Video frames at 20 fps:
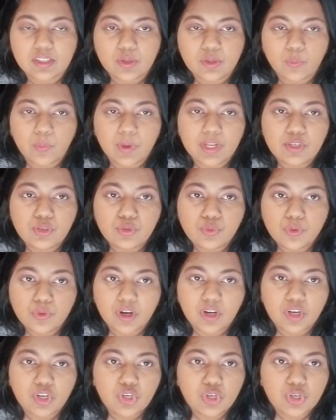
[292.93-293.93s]
When you
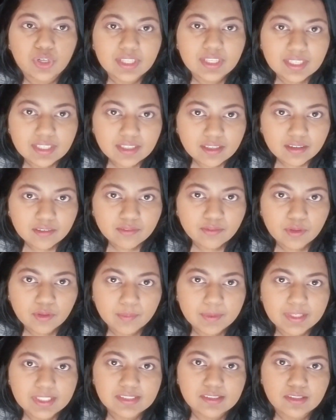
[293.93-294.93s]
are looking for
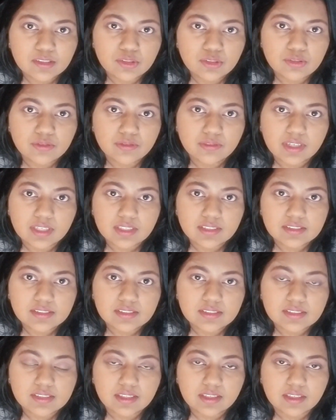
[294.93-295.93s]
places to
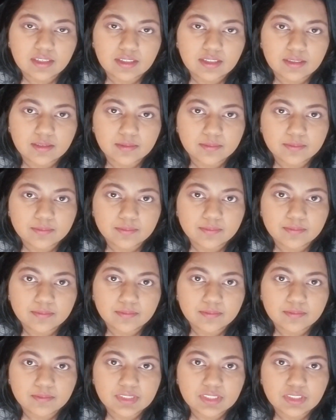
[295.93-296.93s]
rent,
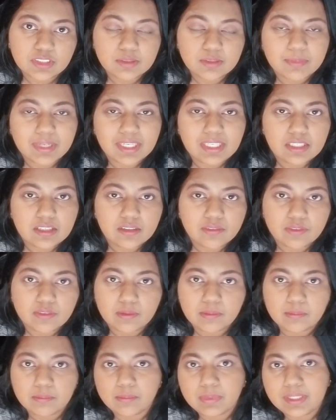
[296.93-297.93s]
there's many
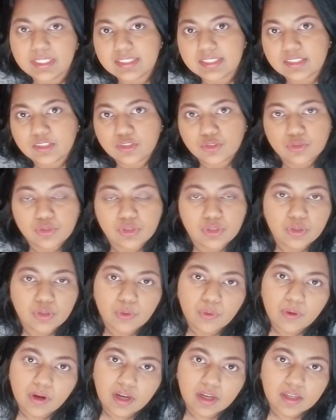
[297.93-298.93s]
different places you can go
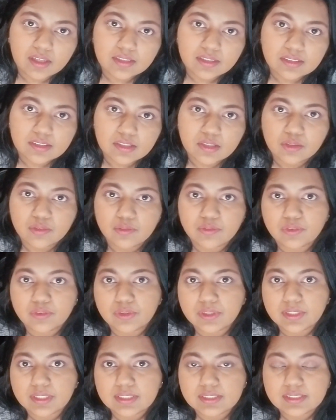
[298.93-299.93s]
on to look for
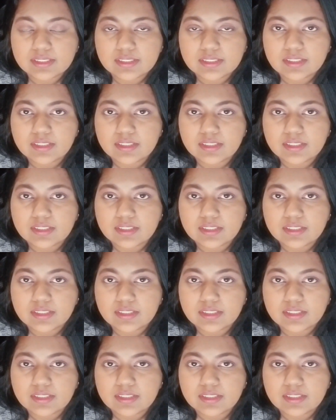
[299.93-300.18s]
it.